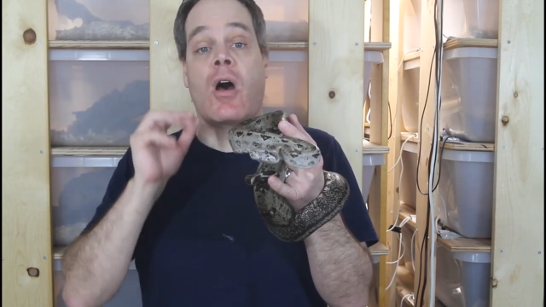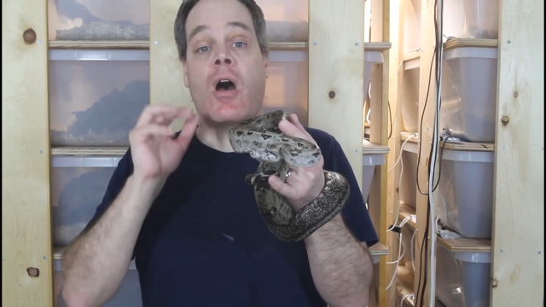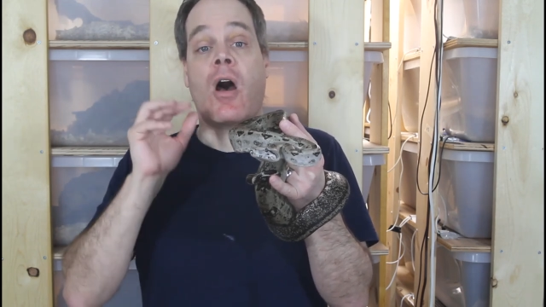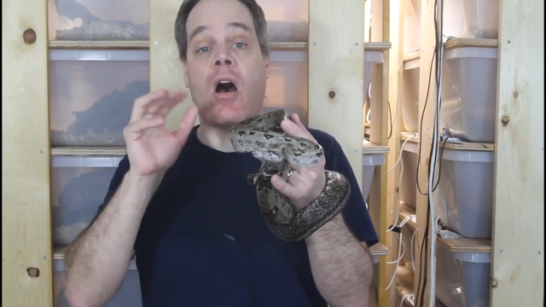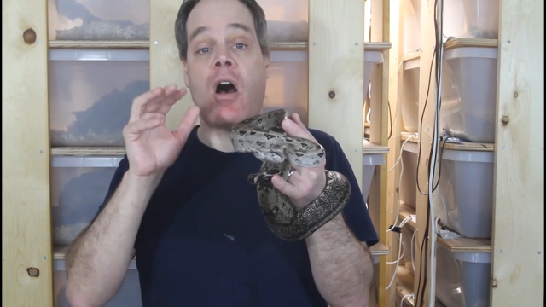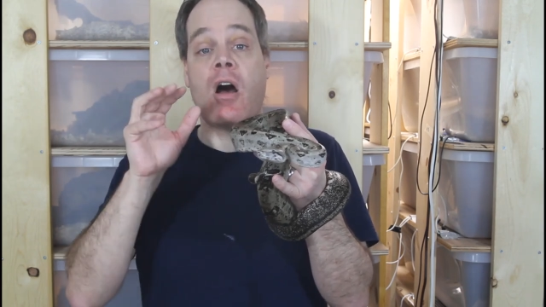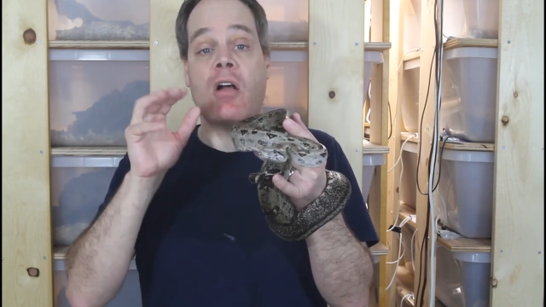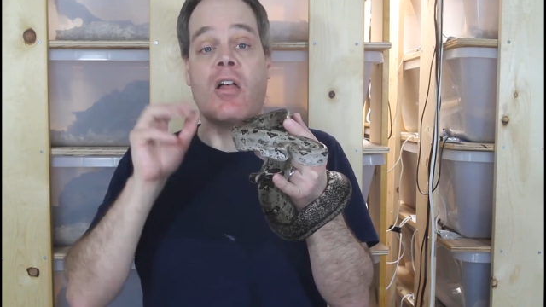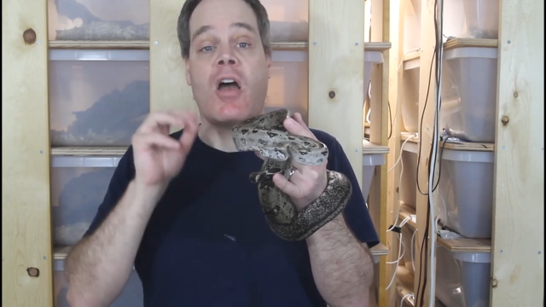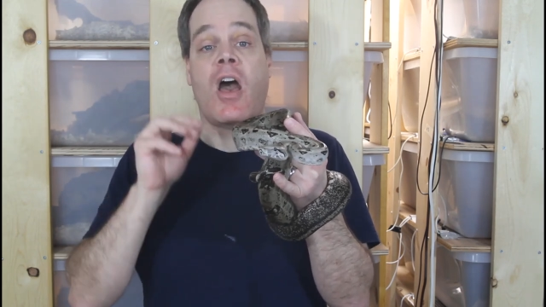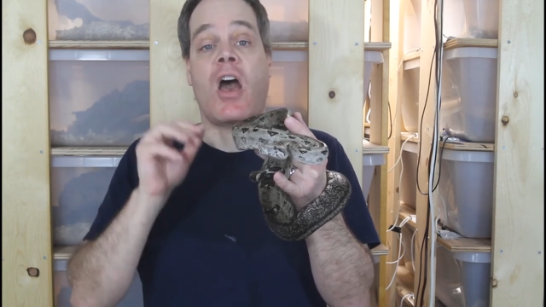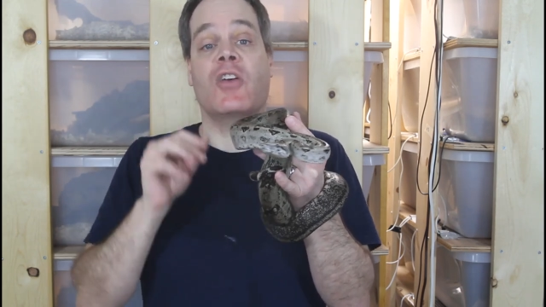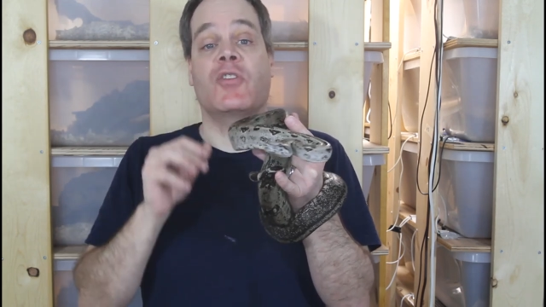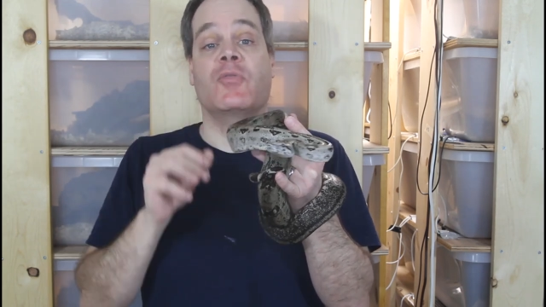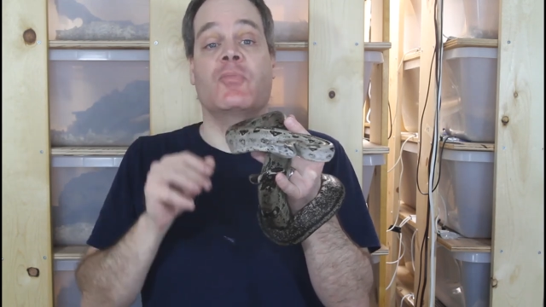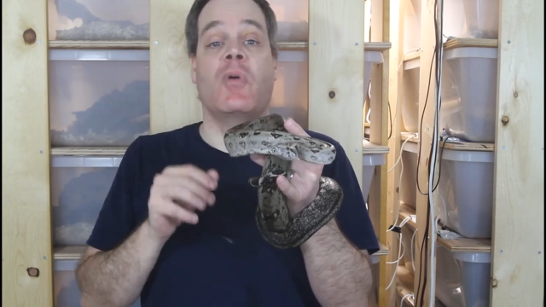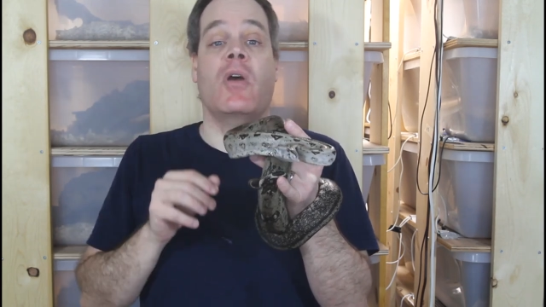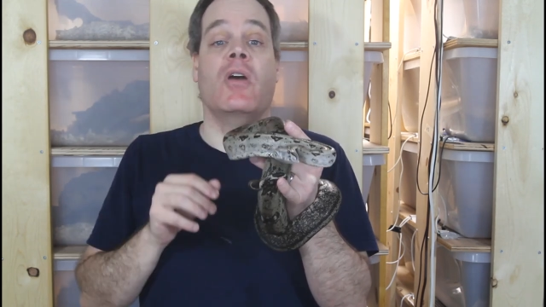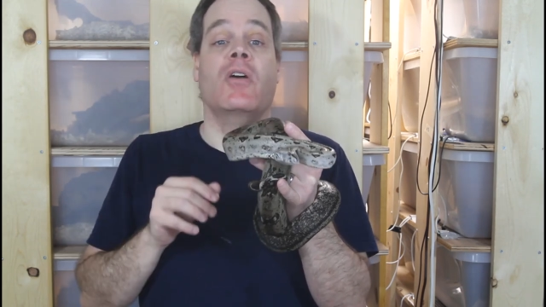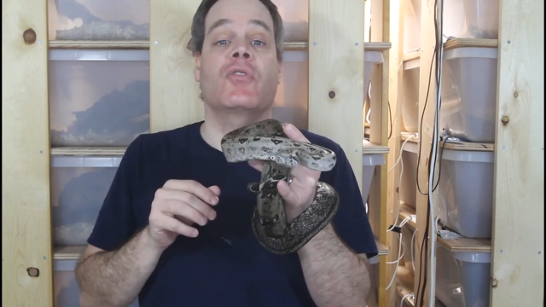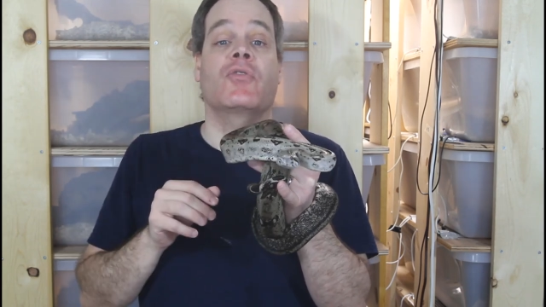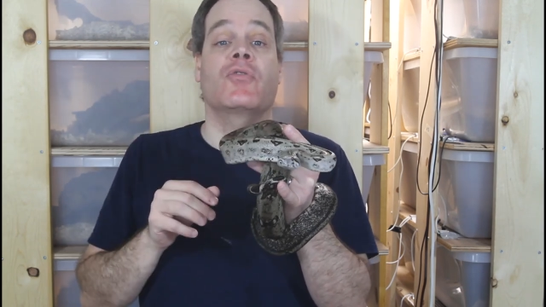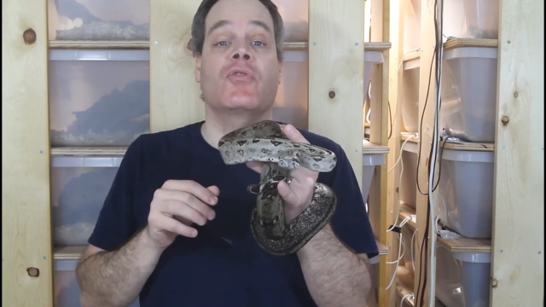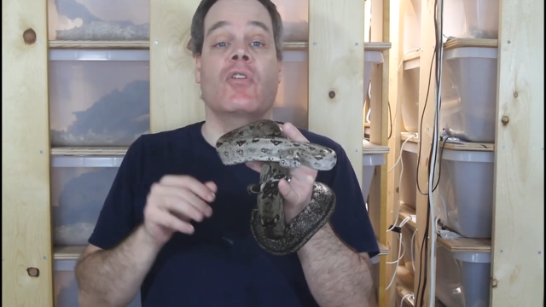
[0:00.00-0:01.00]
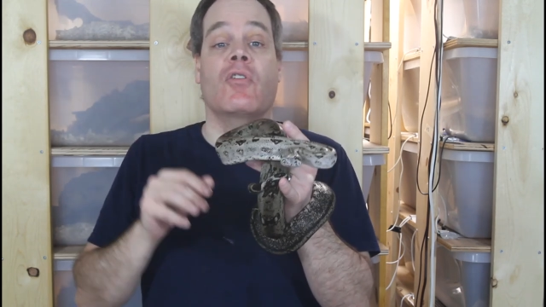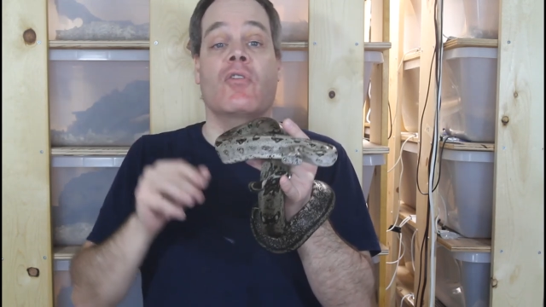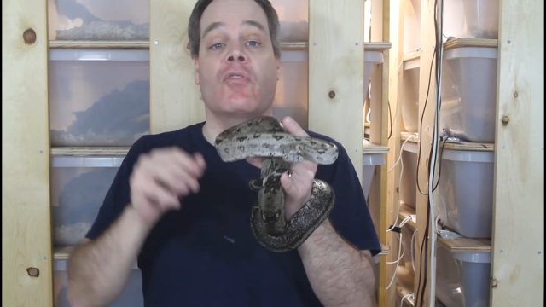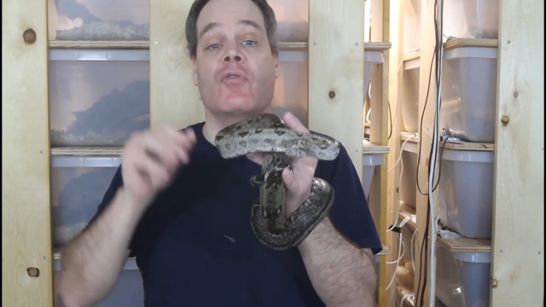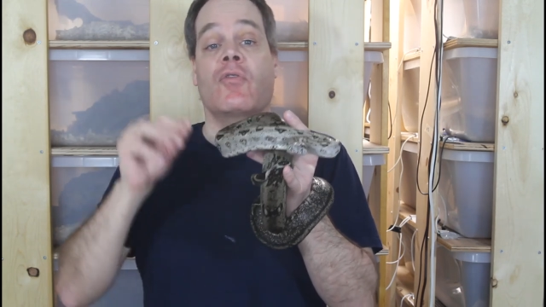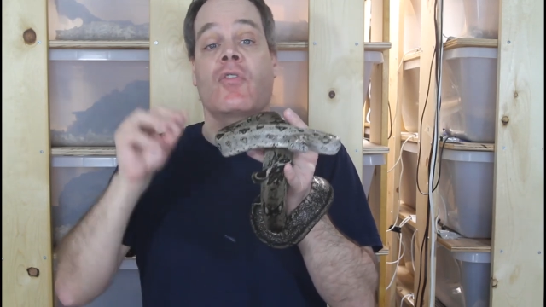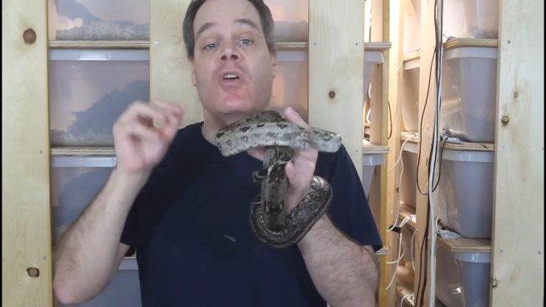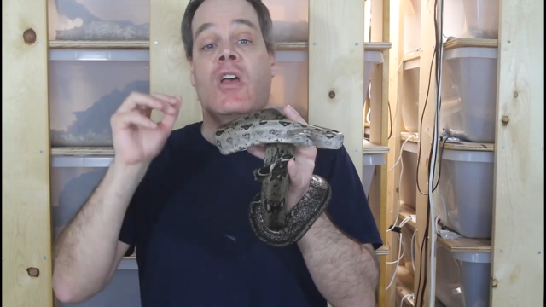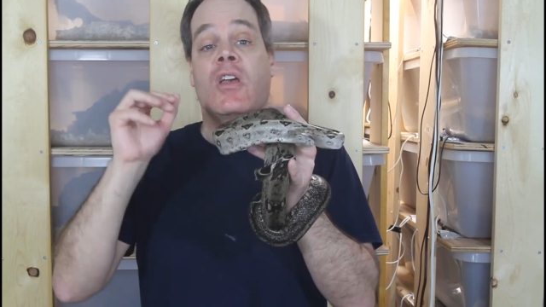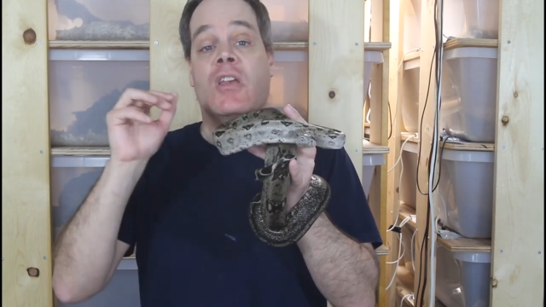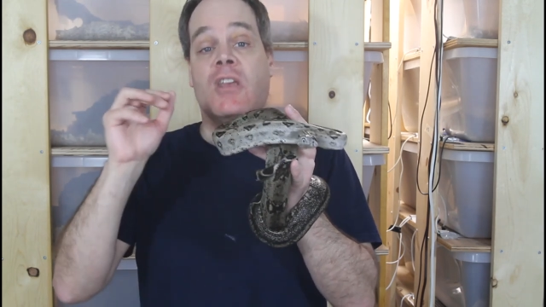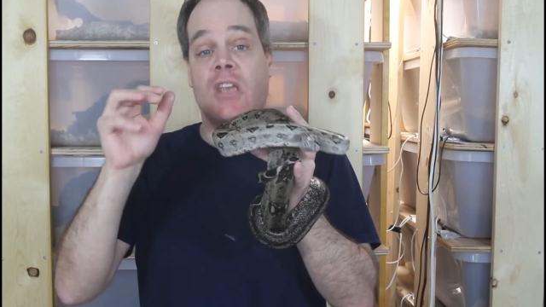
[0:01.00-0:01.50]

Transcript: all aspects of